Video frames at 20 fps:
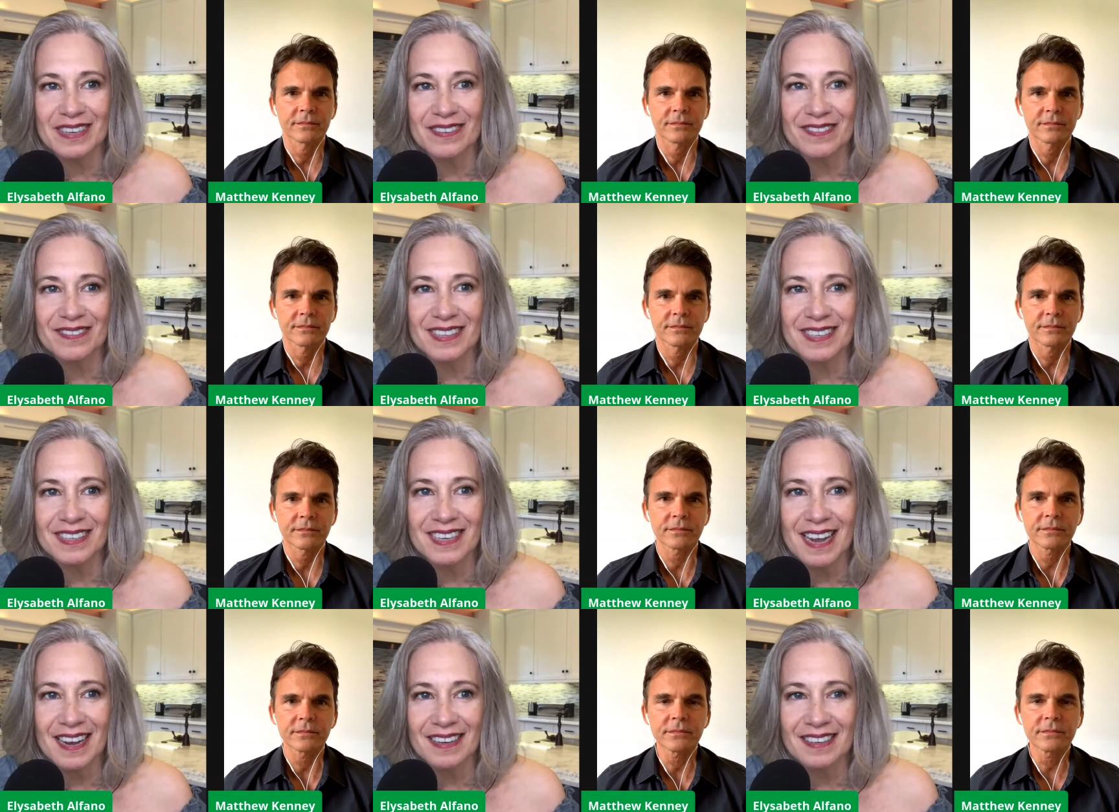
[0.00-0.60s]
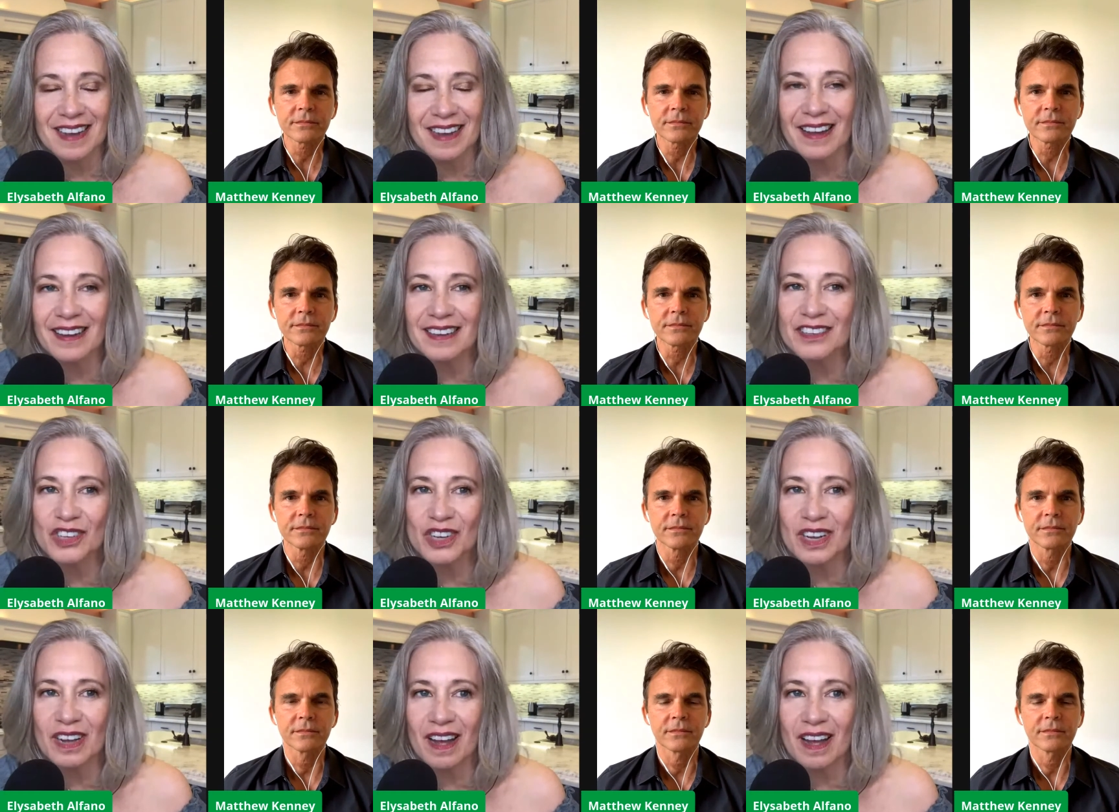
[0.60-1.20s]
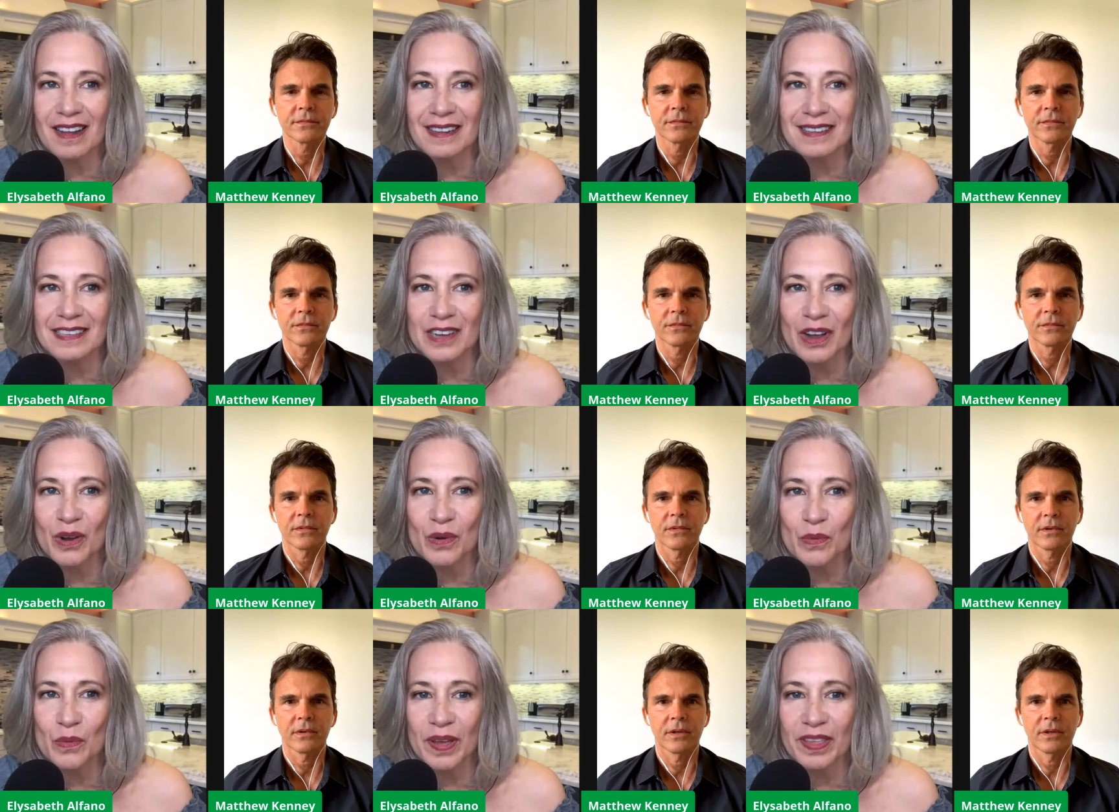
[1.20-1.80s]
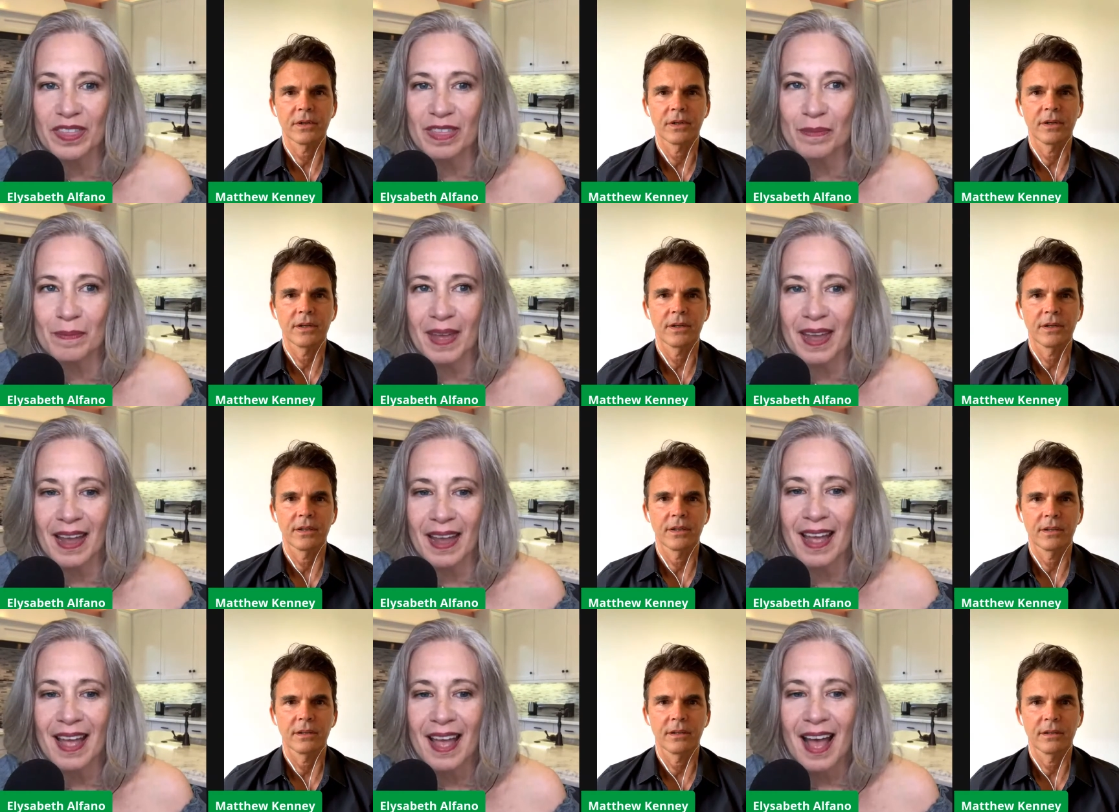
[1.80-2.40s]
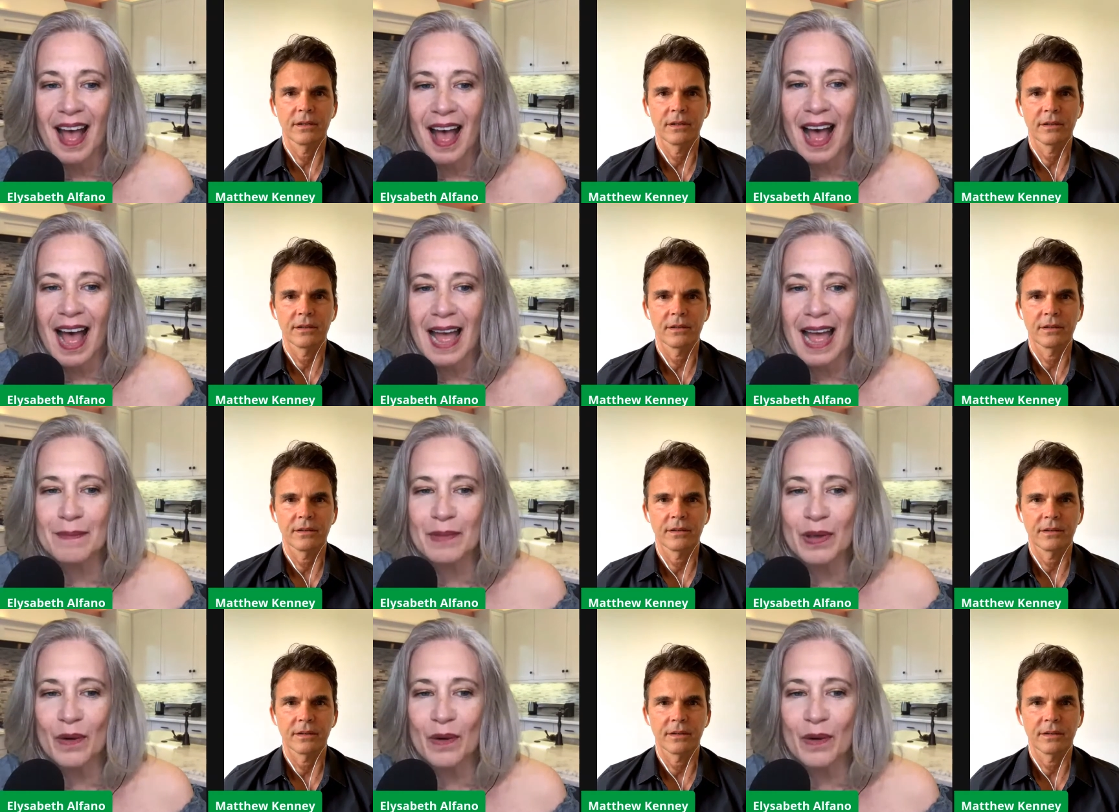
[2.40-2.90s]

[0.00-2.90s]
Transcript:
Speaker 1: If the technology gods are with me, I'm